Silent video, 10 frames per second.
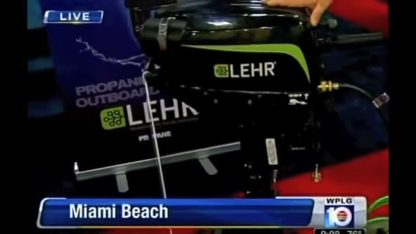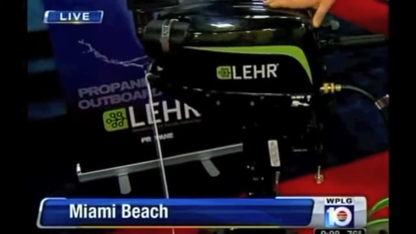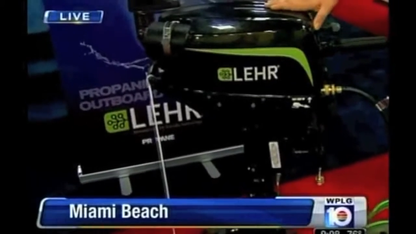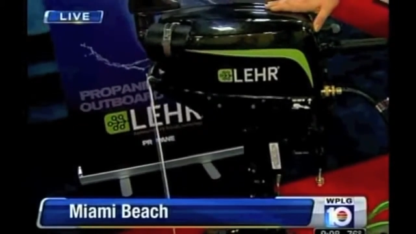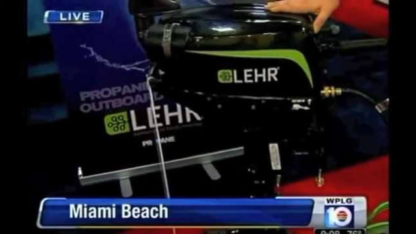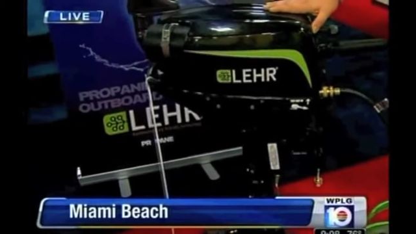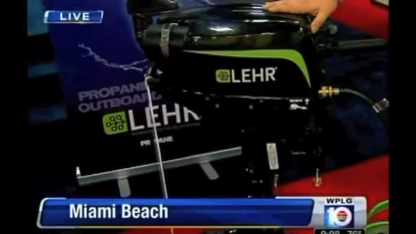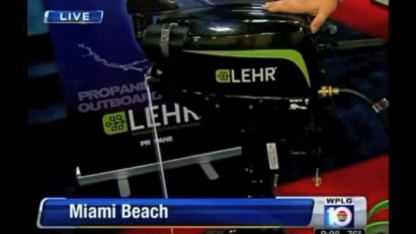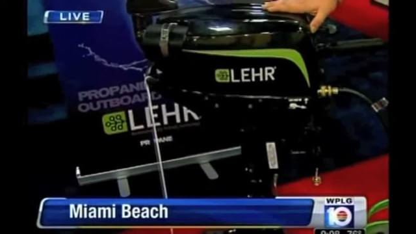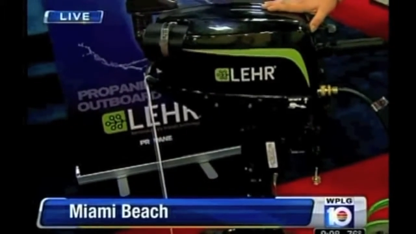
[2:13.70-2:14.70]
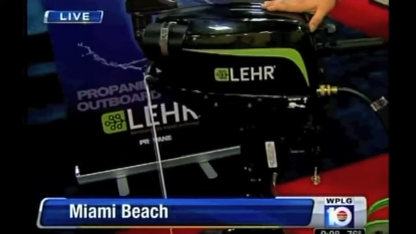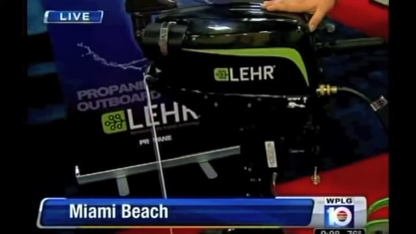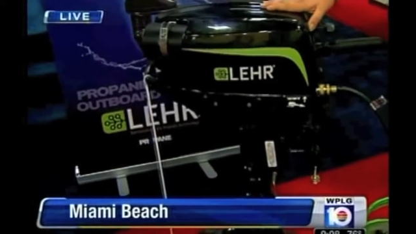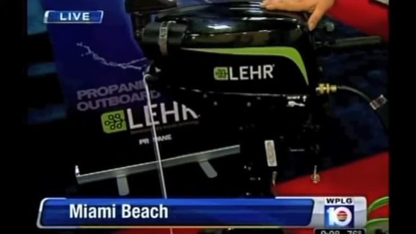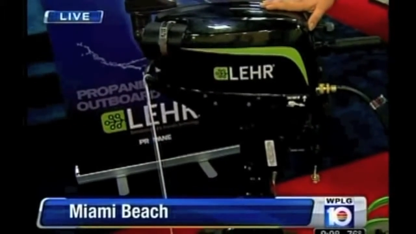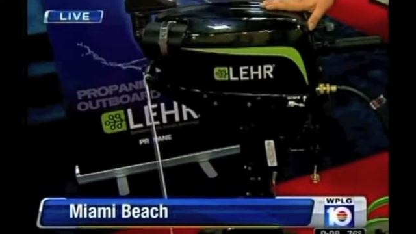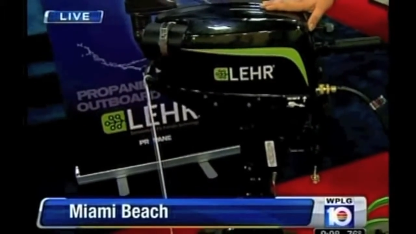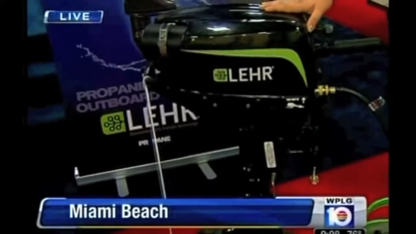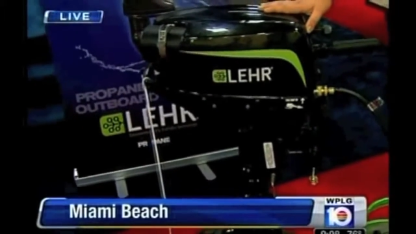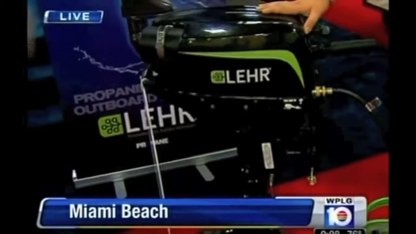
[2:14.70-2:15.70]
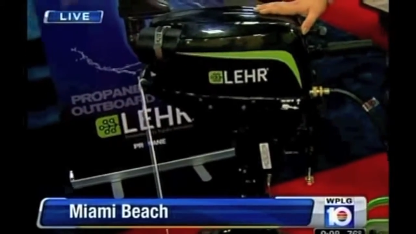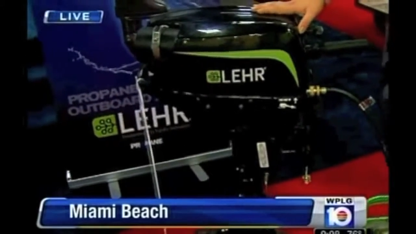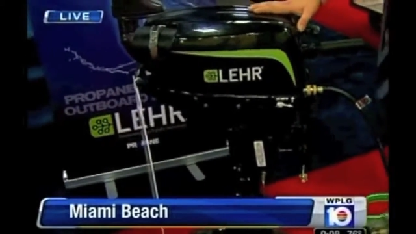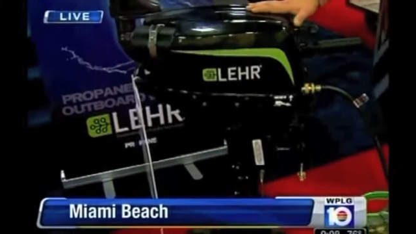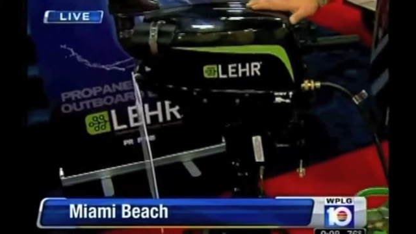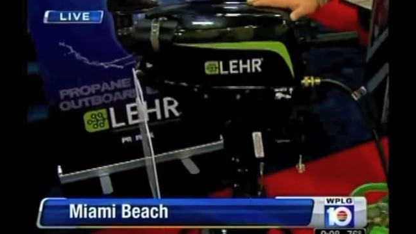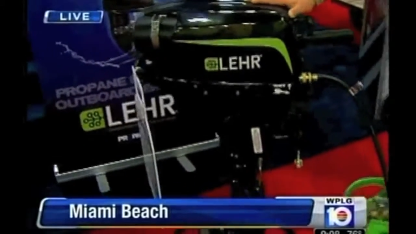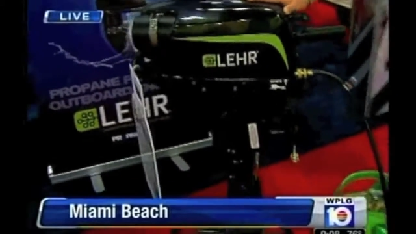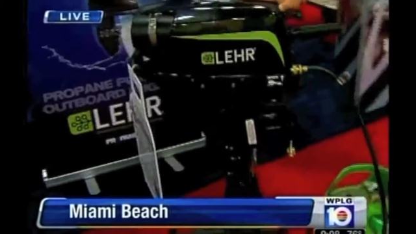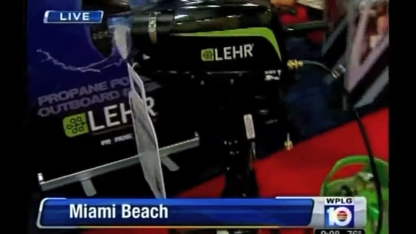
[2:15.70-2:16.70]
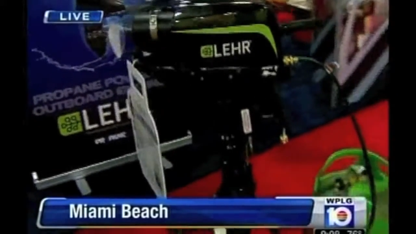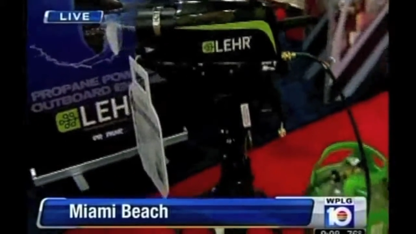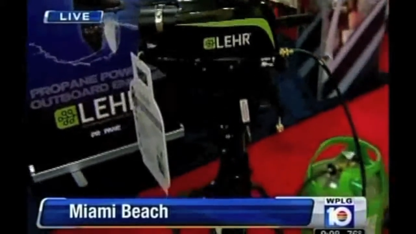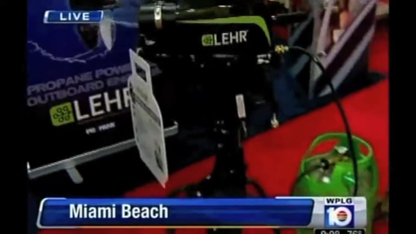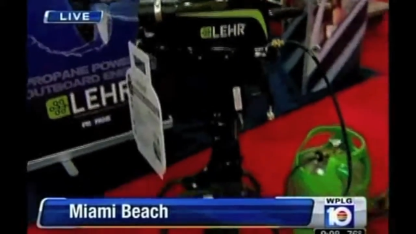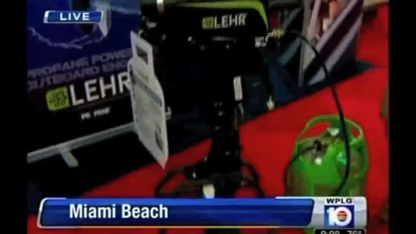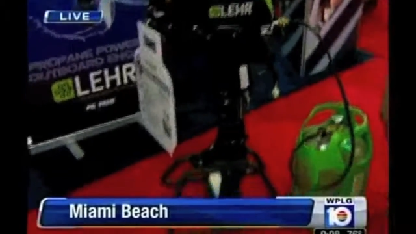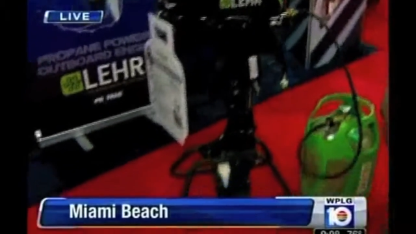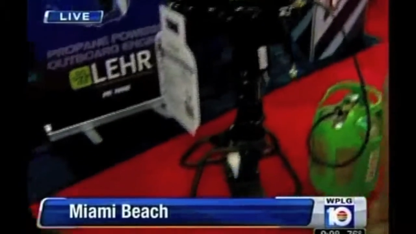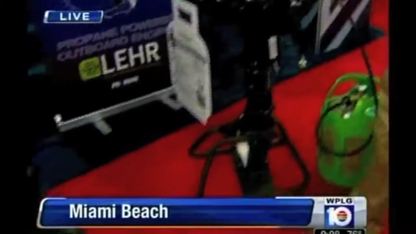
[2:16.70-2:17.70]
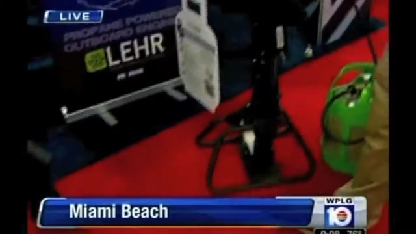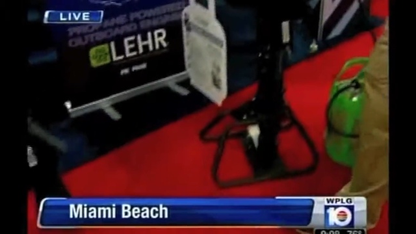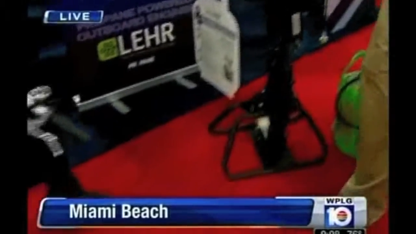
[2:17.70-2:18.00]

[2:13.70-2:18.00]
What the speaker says: [unreadable: no face in view]